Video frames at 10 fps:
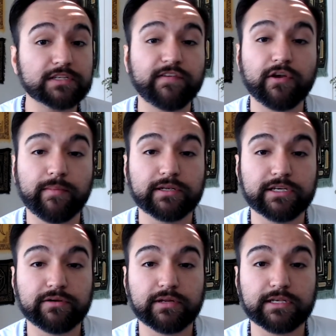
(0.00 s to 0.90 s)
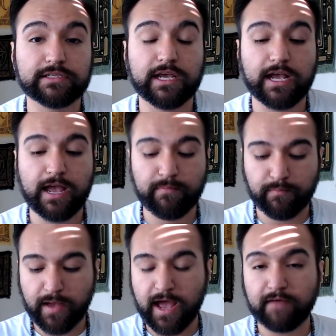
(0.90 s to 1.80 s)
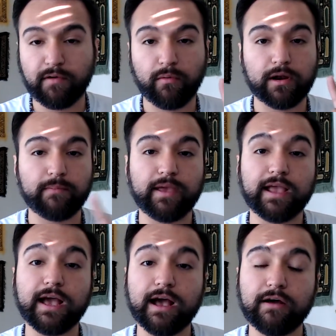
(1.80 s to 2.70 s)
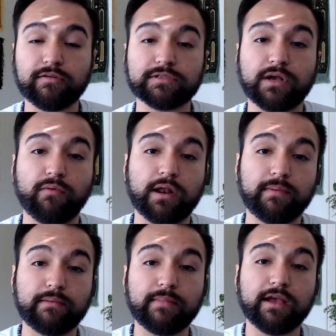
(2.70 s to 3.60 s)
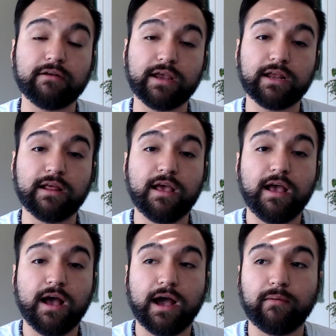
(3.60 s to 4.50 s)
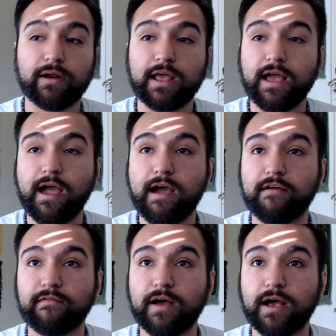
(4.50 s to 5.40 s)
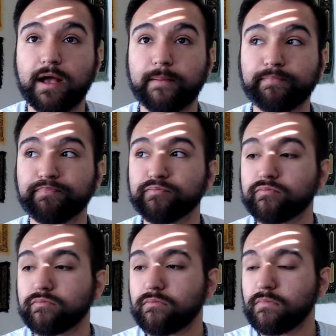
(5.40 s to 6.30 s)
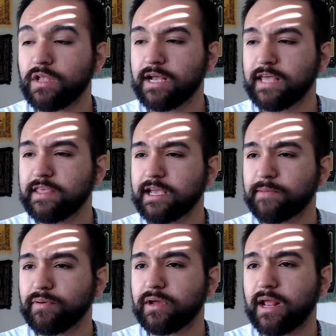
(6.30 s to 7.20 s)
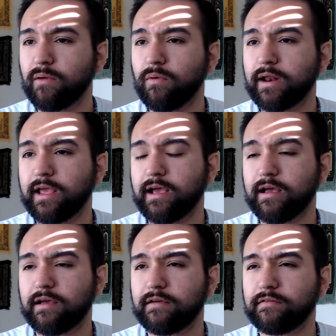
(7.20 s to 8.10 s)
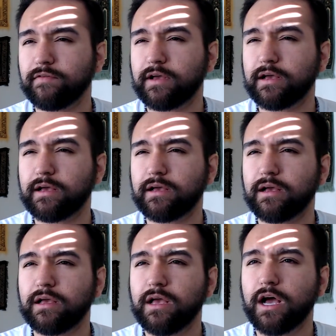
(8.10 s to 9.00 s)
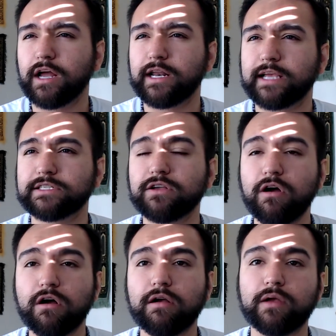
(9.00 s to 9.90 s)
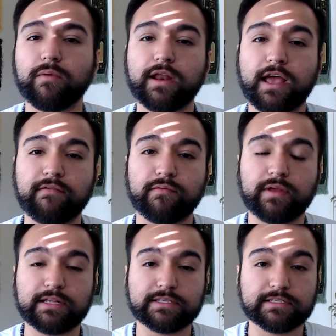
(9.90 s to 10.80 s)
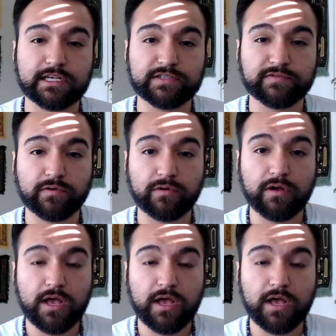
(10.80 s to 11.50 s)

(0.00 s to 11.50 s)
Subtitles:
very materialistic. I want a big house. I want to be married. I want to have I think I want to have a nice car. I want to have a really successful